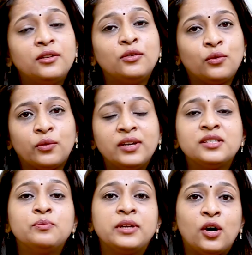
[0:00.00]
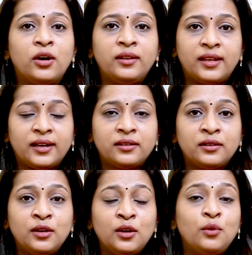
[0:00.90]
No, it's beyond
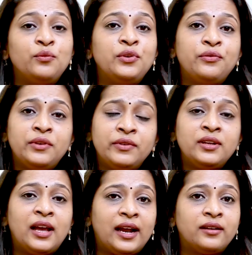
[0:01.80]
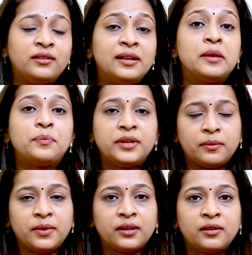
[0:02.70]
that. We've even had an
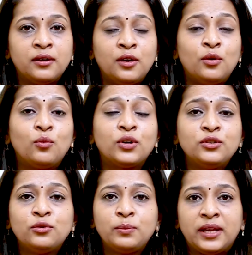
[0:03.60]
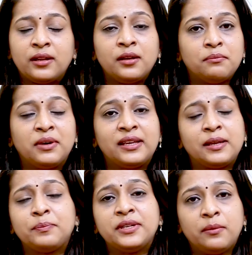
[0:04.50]
epidemic. What do you mean by an
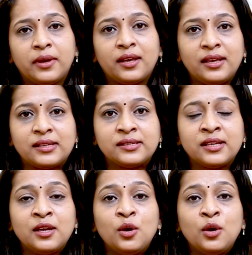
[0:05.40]
epidemic is